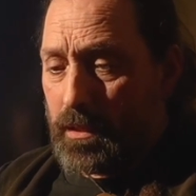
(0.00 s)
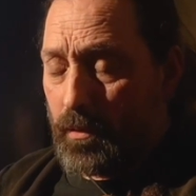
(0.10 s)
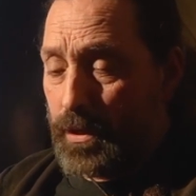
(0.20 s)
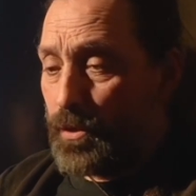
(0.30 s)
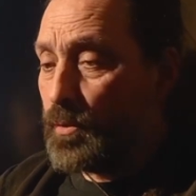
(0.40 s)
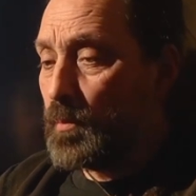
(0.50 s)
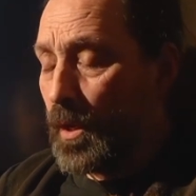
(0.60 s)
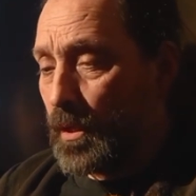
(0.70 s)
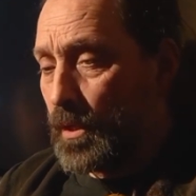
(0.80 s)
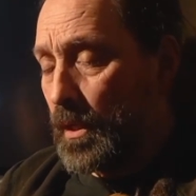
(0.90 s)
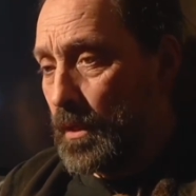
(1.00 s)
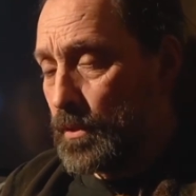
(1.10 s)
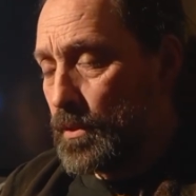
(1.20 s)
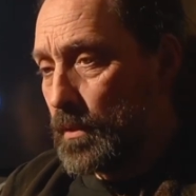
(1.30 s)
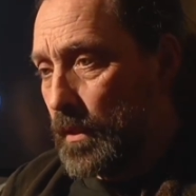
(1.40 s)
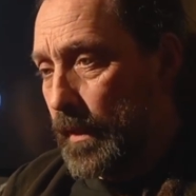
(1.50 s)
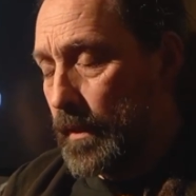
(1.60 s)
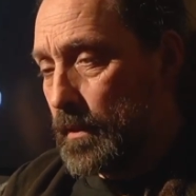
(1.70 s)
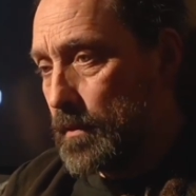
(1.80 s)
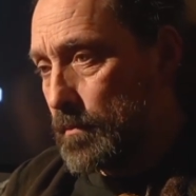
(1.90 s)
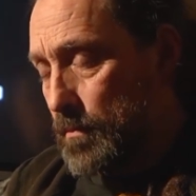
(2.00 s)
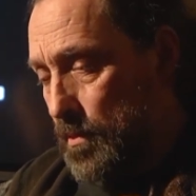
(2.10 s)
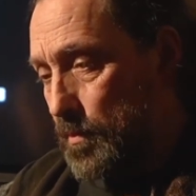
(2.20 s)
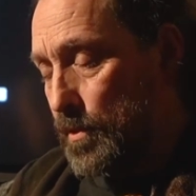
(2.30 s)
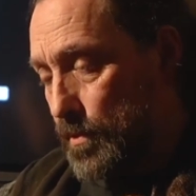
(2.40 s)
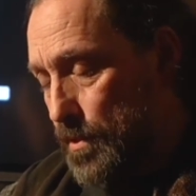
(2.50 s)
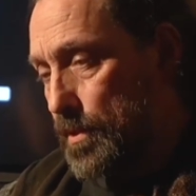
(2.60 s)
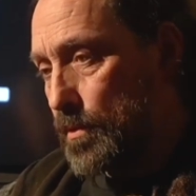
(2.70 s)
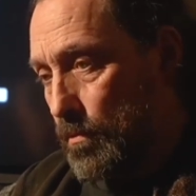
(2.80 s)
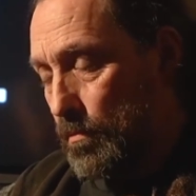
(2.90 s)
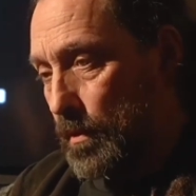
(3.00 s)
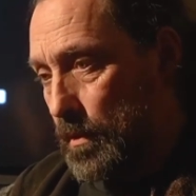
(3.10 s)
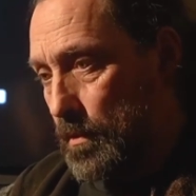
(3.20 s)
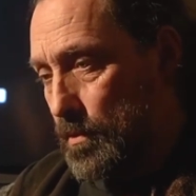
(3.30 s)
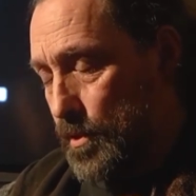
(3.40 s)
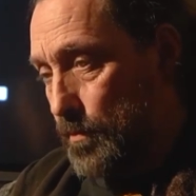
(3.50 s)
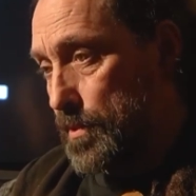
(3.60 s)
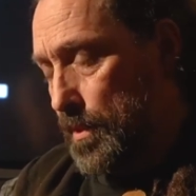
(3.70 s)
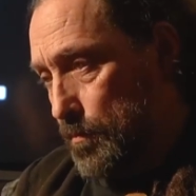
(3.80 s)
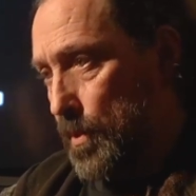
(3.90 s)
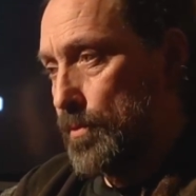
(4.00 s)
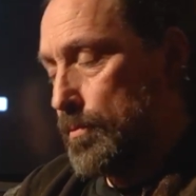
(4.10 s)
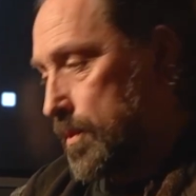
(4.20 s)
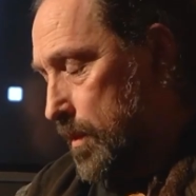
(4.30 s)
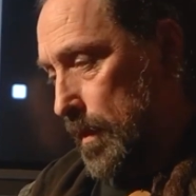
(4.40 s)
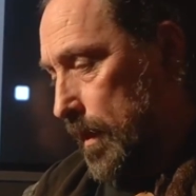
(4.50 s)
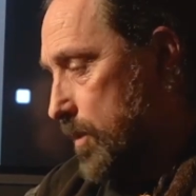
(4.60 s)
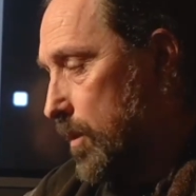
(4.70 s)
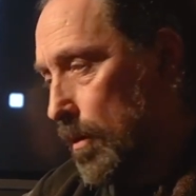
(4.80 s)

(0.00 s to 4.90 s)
Now, I knew Maud like, because when you're in school, she was the muse, and that's